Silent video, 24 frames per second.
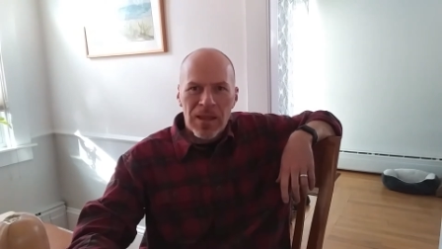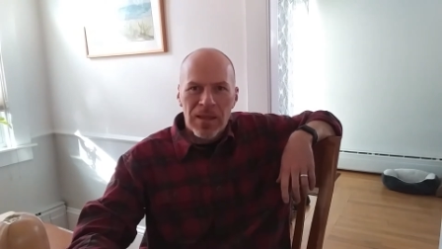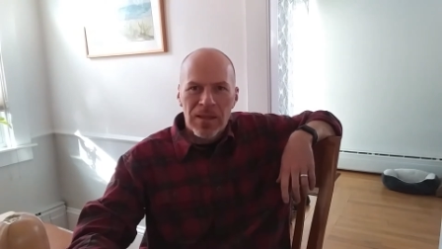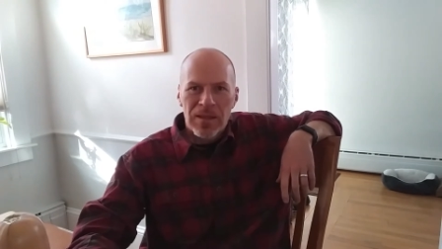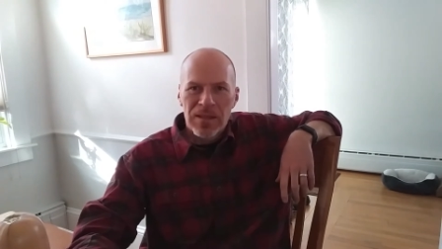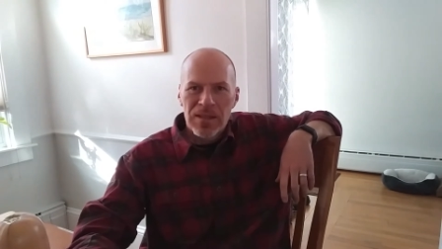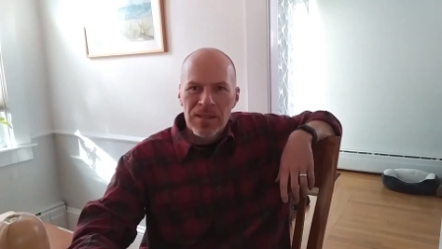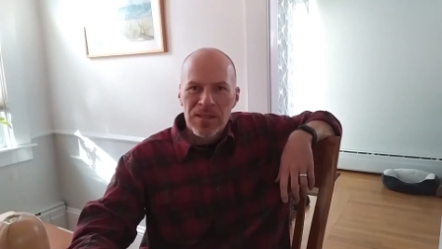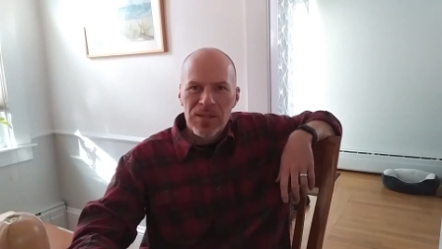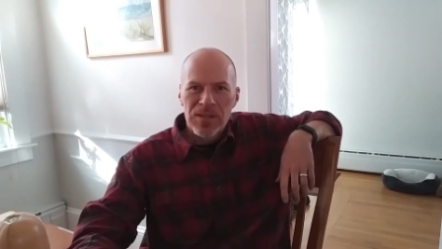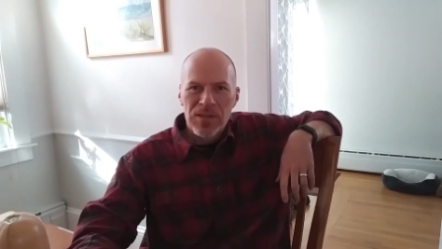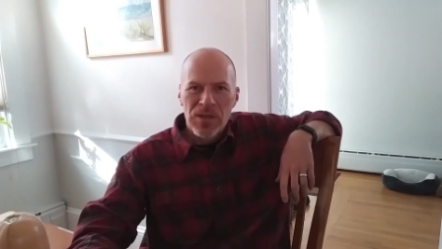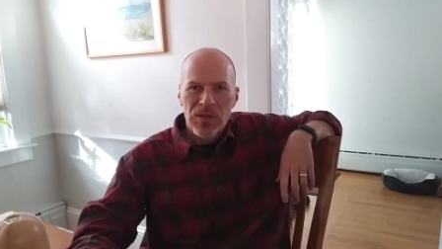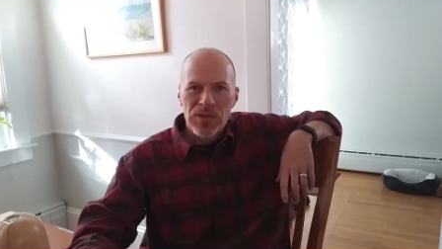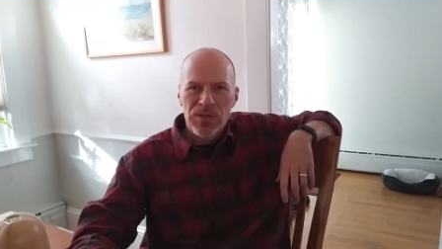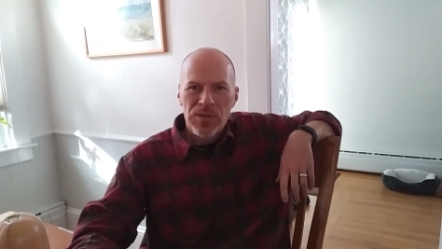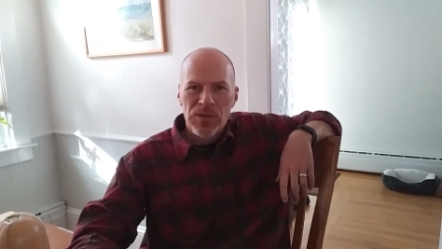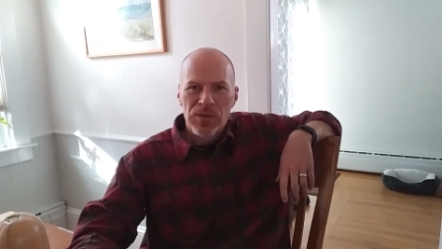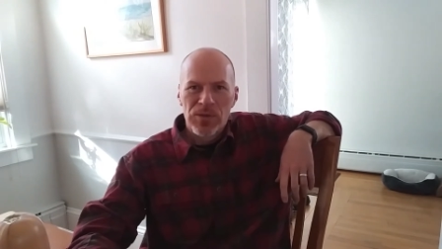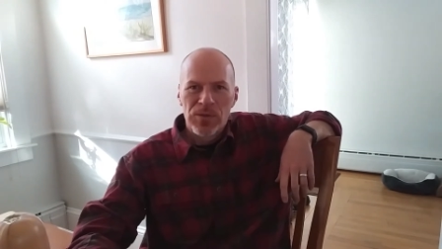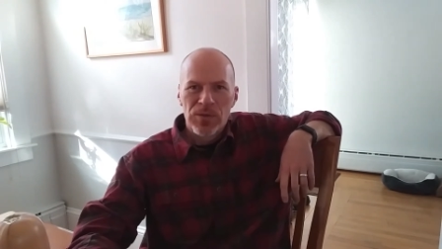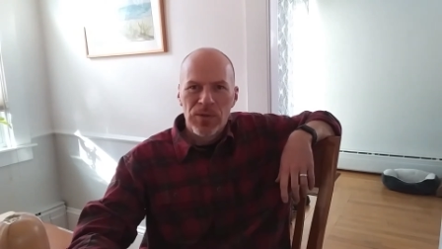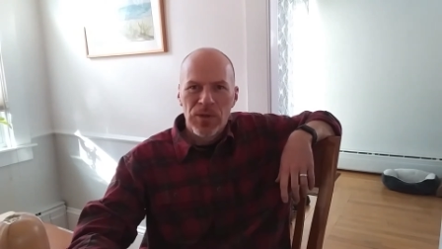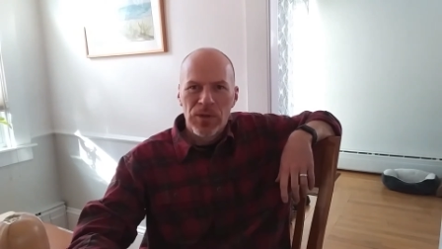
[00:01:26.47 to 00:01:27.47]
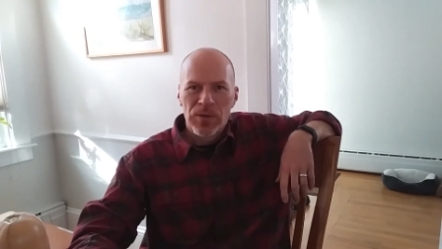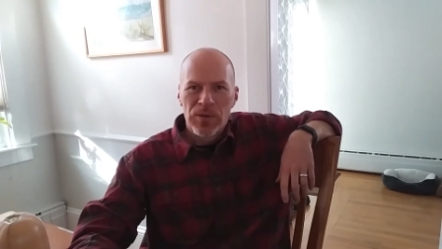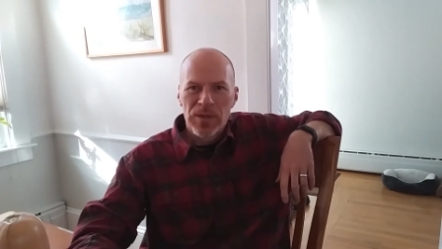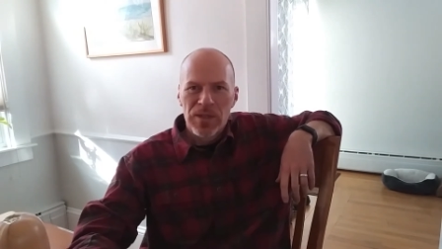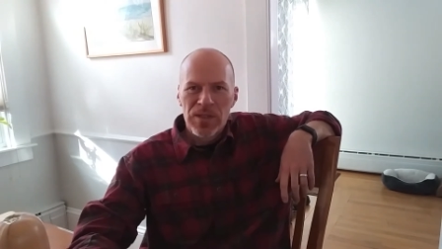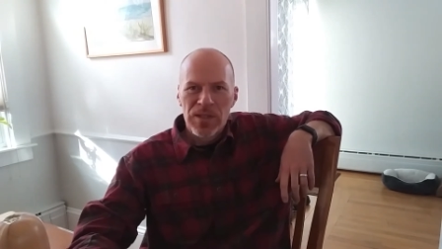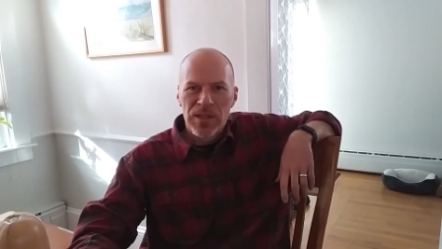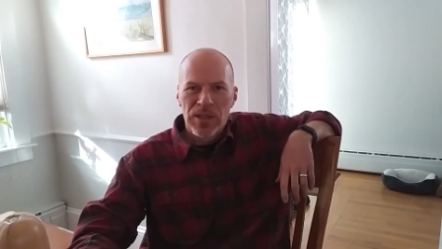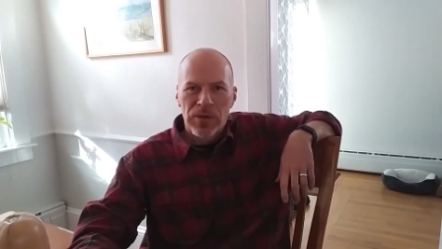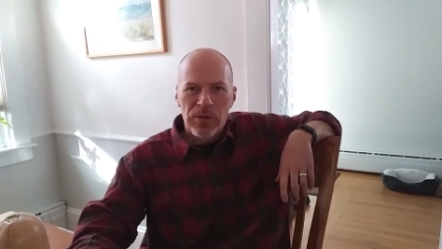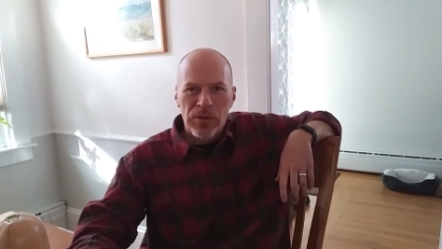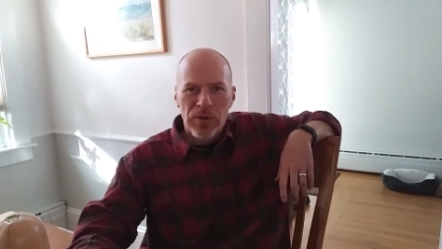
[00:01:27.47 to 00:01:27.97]
This is also known as
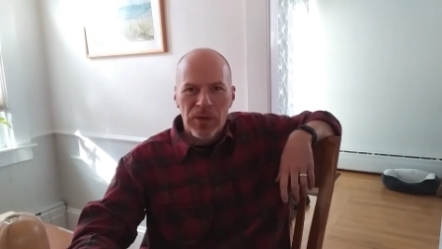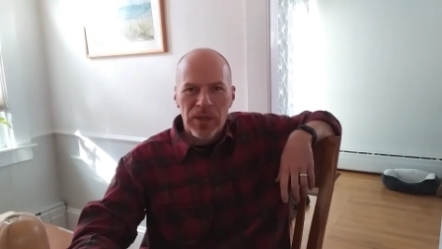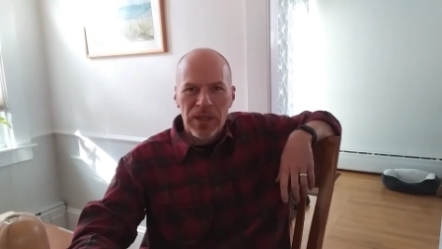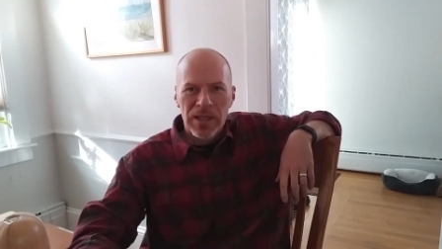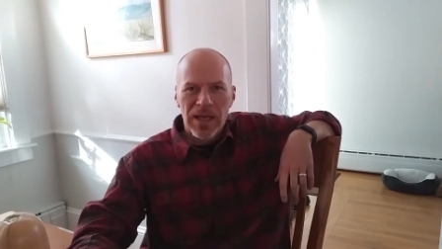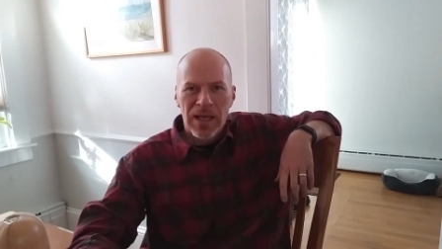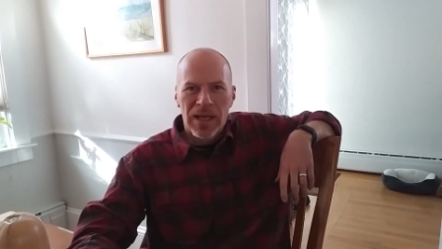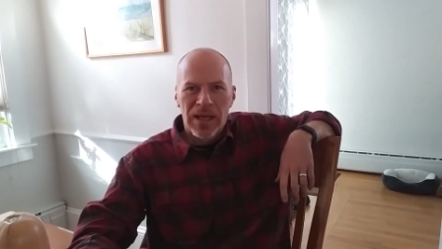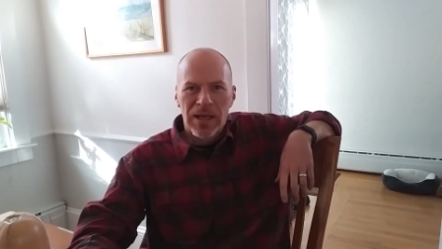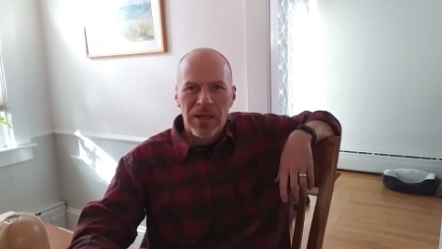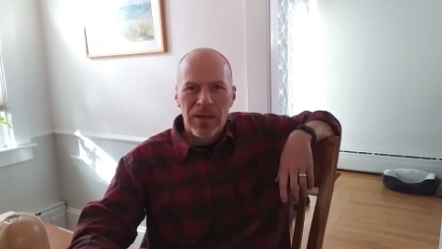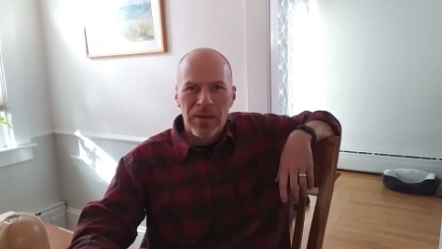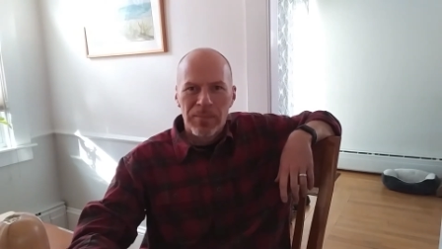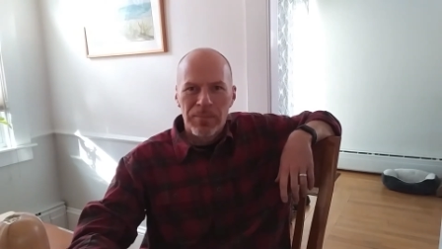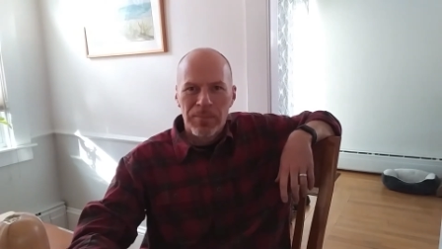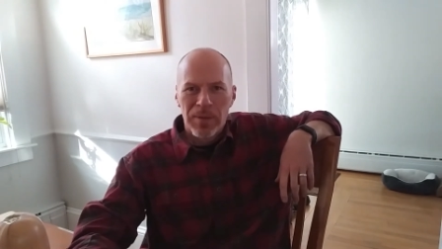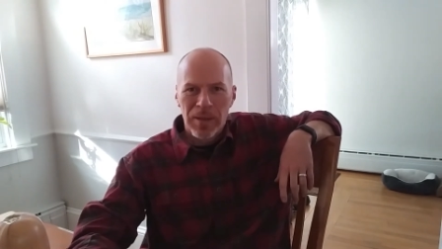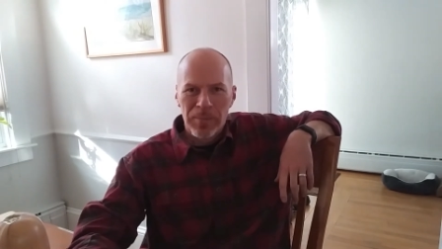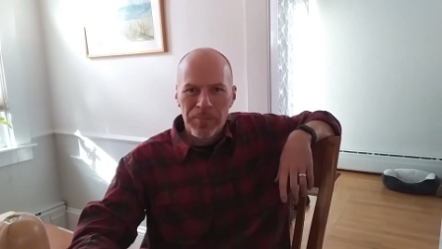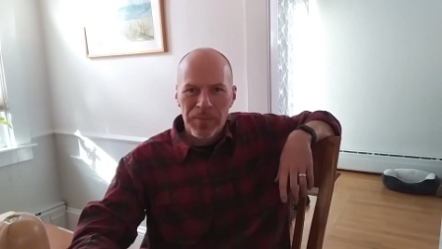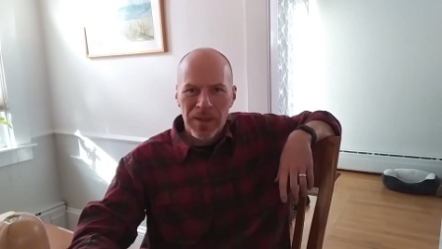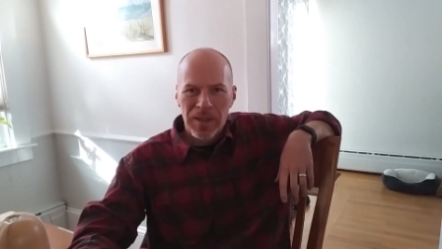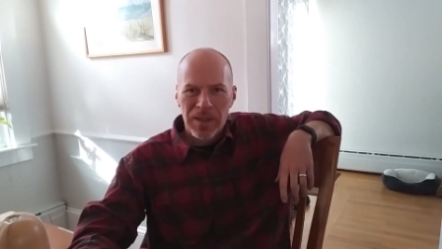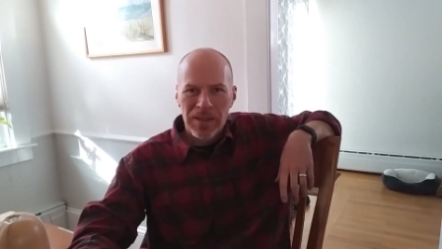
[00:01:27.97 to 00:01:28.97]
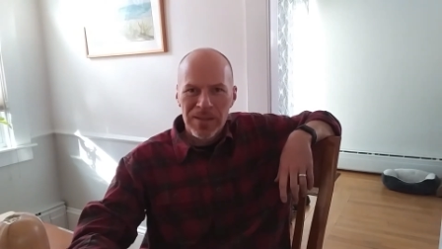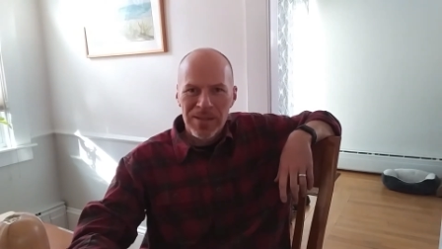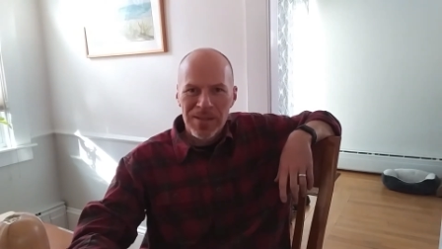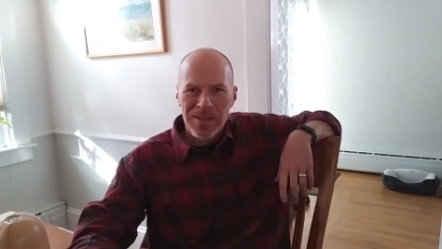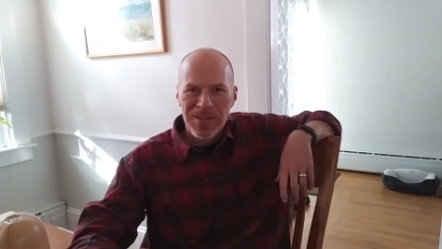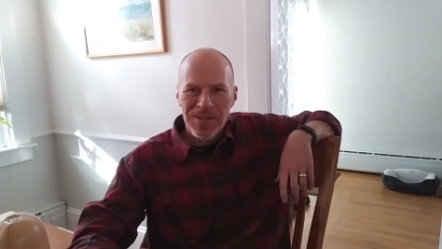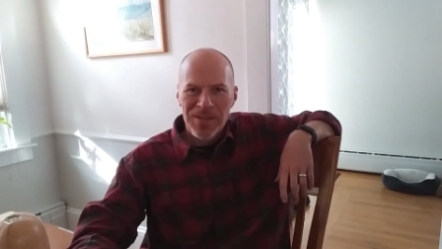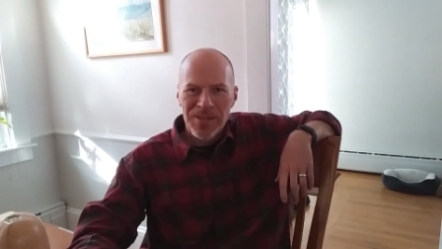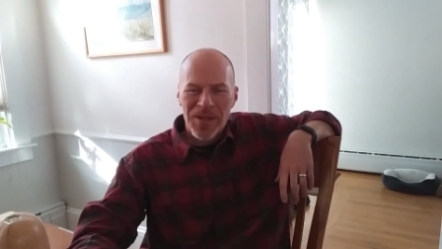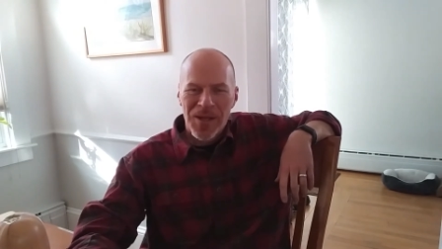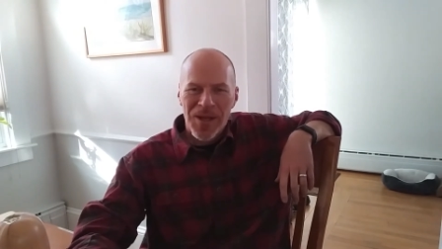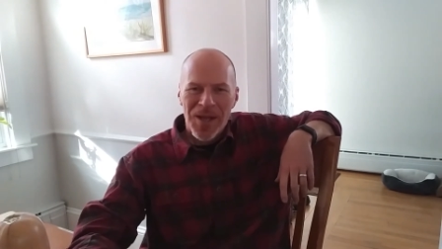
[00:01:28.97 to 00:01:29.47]
the crookneck
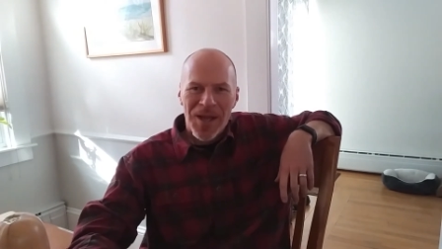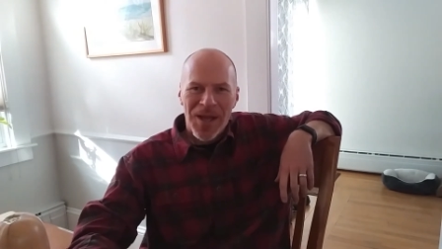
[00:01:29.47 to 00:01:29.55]
pumpkins.